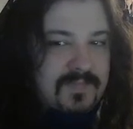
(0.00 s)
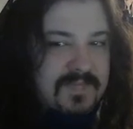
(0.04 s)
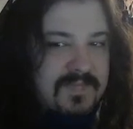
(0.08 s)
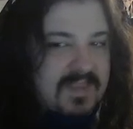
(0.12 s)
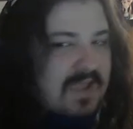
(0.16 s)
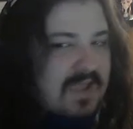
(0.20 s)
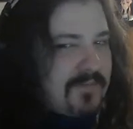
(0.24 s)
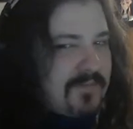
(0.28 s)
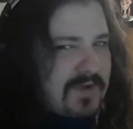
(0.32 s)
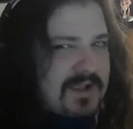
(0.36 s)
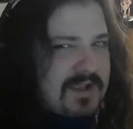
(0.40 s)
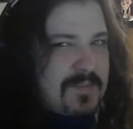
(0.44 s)

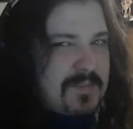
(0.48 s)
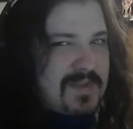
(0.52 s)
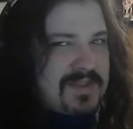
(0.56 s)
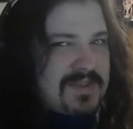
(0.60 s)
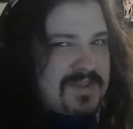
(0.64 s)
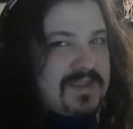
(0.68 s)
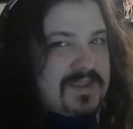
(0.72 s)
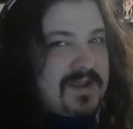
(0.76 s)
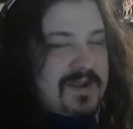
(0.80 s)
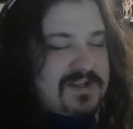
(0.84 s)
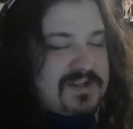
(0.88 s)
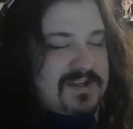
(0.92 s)
I recommend
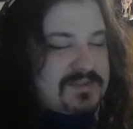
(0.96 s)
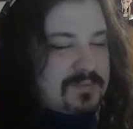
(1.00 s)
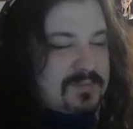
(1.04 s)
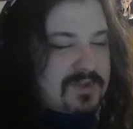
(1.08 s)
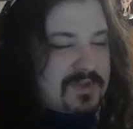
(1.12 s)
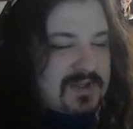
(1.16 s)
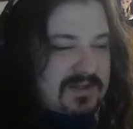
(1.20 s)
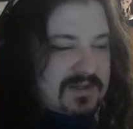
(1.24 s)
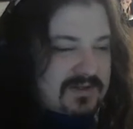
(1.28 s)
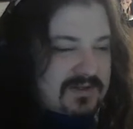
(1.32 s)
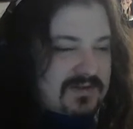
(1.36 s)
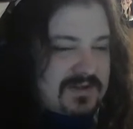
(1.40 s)
the Onyx
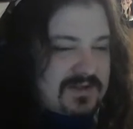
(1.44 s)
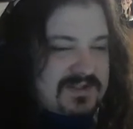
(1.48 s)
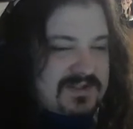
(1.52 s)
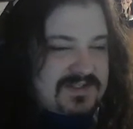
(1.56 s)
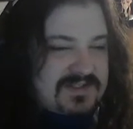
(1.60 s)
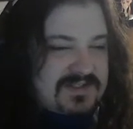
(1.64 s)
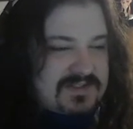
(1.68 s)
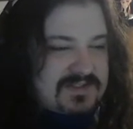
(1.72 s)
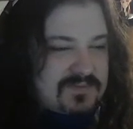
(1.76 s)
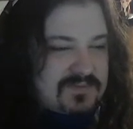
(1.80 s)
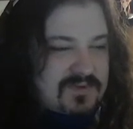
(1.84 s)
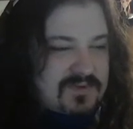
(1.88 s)
Blade.
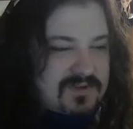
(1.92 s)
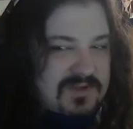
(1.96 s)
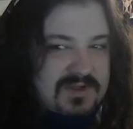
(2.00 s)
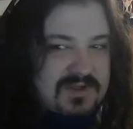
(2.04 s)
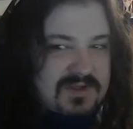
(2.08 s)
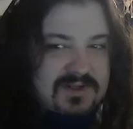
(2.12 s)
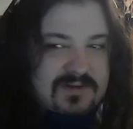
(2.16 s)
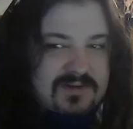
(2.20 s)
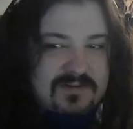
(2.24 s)
It's really good.